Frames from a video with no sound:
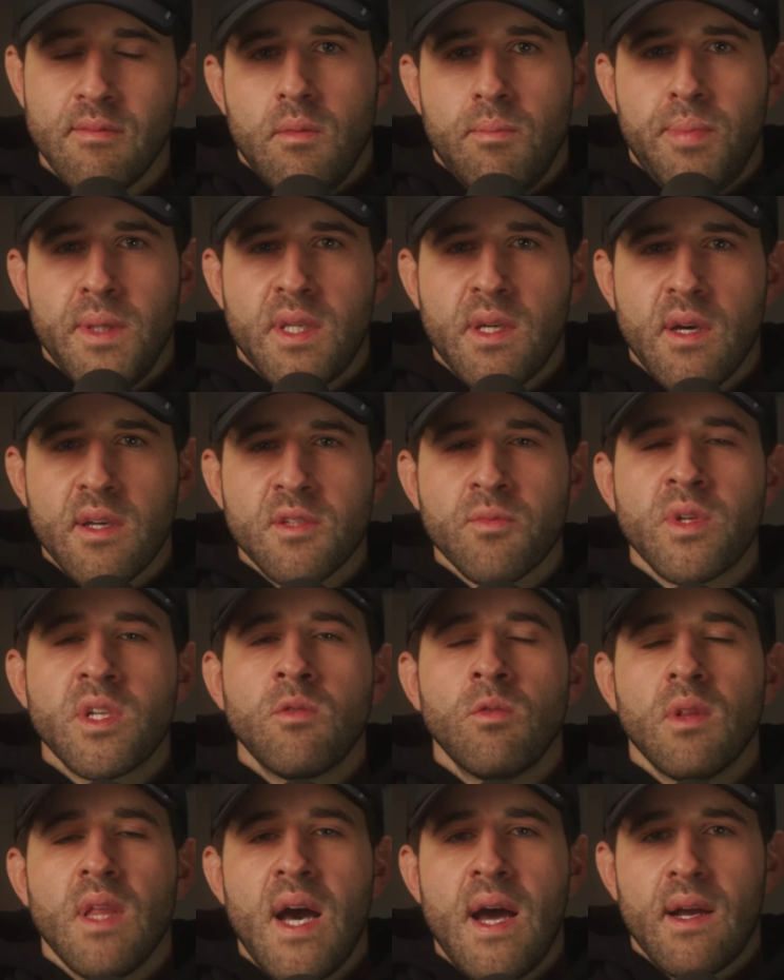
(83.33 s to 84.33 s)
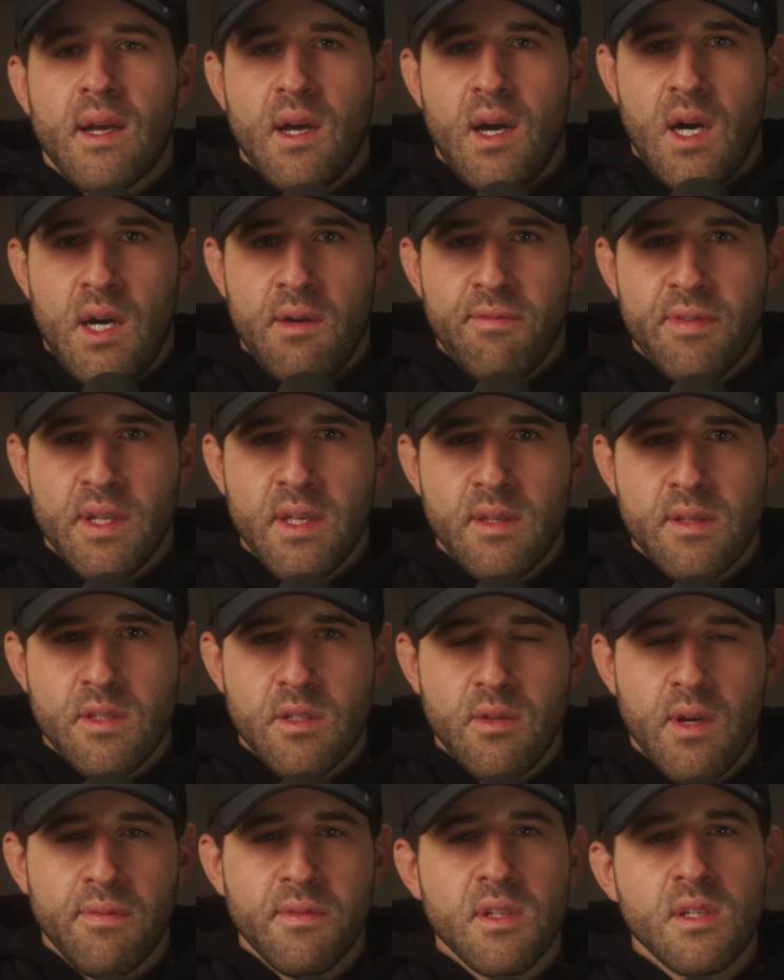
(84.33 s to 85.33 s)
Because when you lack confidence,
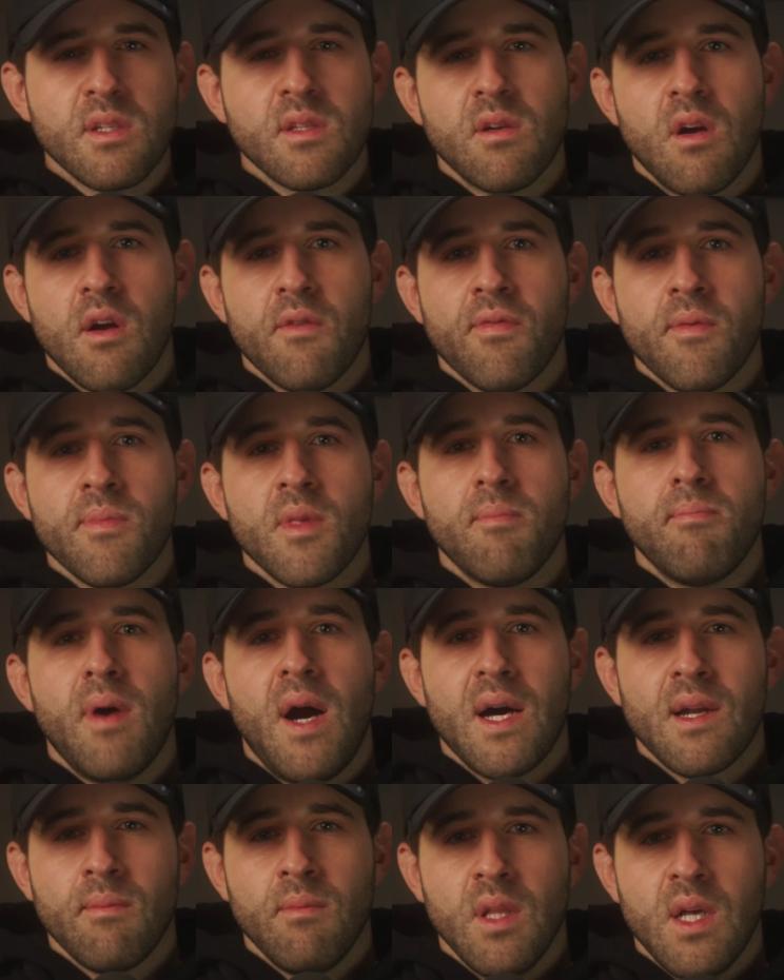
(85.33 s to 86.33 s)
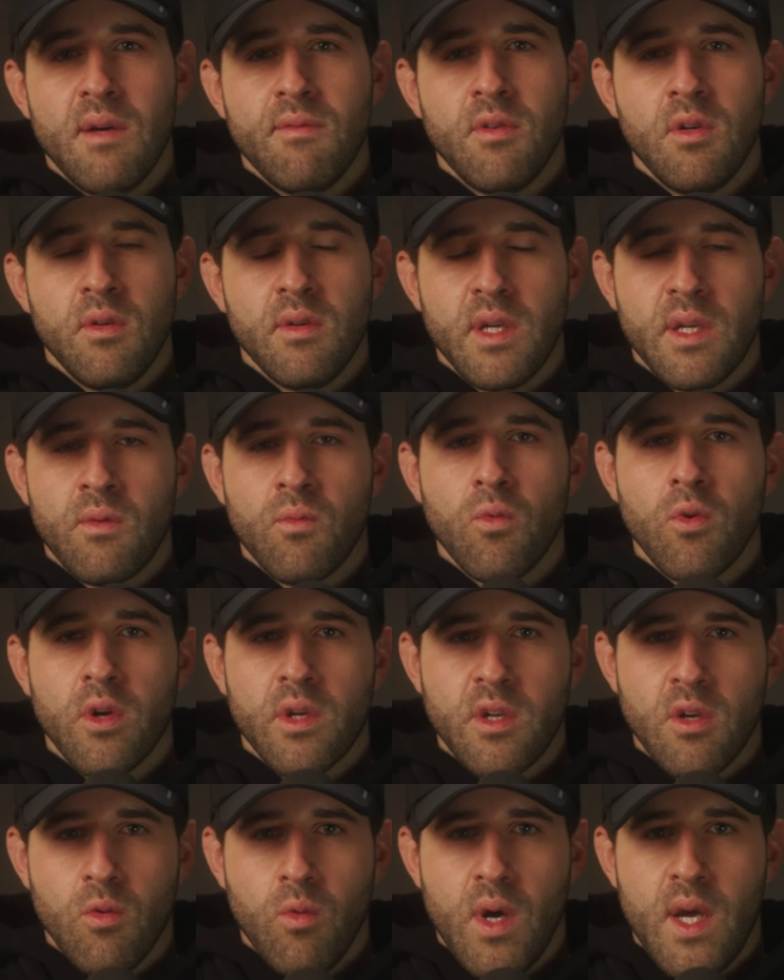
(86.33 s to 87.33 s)
you have to start from the bottom level and
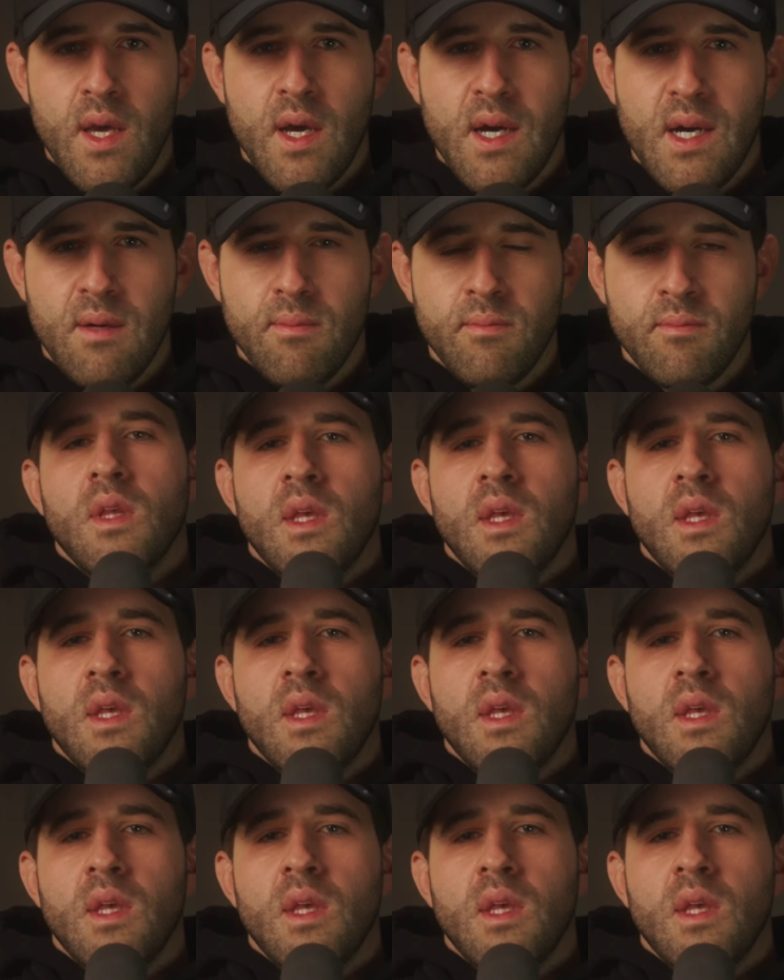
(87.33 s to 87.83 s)
work your way up.